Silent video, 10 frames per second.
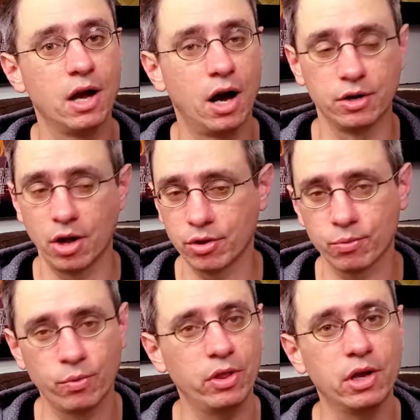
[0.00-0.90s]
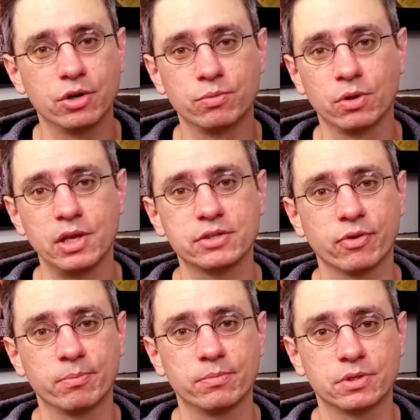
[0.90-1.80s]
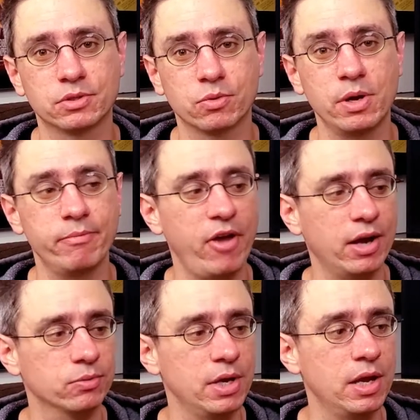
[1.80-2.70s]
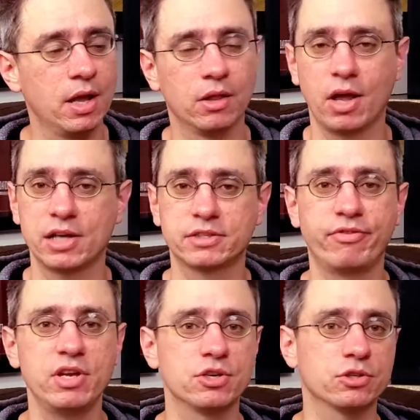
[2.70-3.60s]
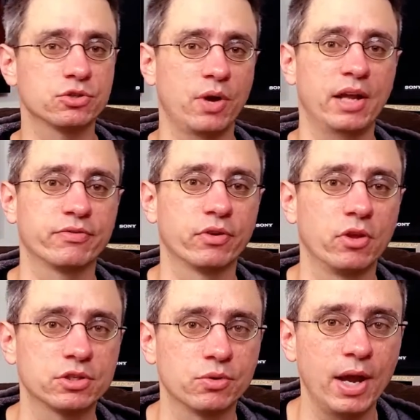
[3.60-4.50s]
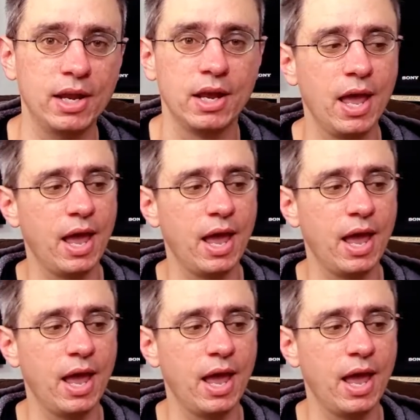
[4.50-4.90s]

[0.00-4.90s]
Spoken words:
Another really good release from Scream Factory. Lots of features. Transfer looks great.